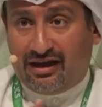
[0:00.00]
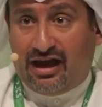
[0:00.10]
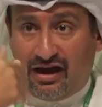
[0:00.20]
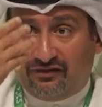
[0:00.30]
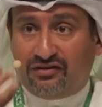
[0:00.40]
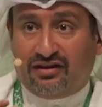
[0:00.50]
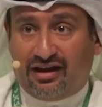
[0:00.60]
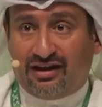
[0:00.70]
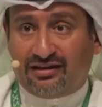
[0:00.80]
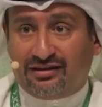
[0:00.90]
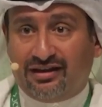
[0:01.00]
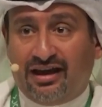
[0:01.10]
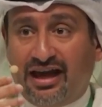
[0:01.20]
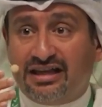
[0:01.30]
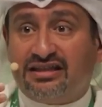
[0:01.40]
after that
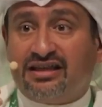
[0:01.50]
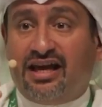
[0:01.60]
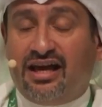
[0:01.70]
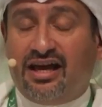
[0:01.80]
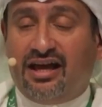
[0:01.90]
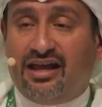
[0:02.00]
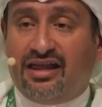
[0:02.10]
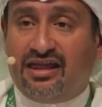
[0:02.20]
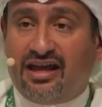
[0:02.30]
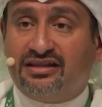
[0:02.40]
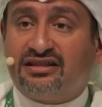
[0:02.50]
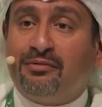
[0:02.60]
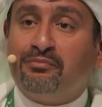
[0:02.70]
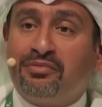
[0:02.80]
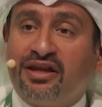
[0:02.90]
is then
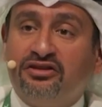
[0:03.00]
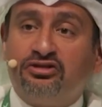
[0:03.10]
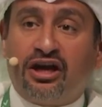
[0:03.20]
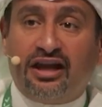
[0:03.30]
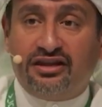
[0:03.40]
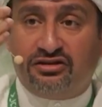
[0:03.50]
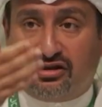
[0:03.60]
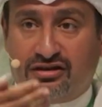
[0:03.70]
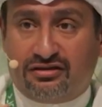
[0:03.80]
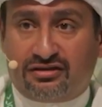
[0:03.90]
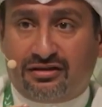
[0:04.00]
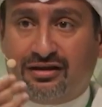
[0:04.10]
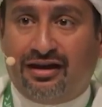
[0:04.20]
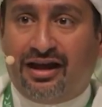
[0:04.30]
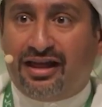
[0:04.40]
something challenges
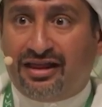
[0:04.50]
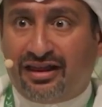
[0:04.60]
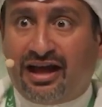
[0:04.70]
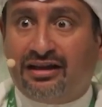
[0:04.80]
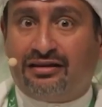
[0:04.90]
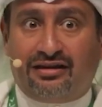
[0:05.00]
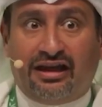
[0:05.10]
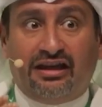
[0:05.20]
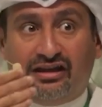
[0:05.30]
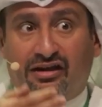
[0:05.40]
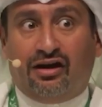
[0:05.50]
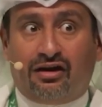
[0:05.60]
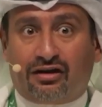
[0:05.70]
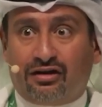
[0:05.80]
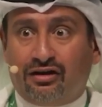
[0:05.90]
that
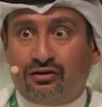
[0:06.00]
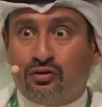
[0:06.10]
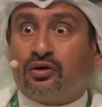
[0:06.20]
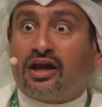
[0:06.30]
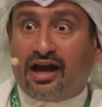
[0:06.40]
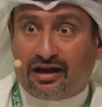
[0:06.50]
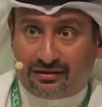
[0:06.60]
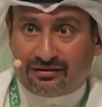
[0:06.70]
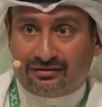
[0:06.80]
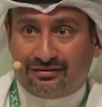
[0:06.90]
EDR to react.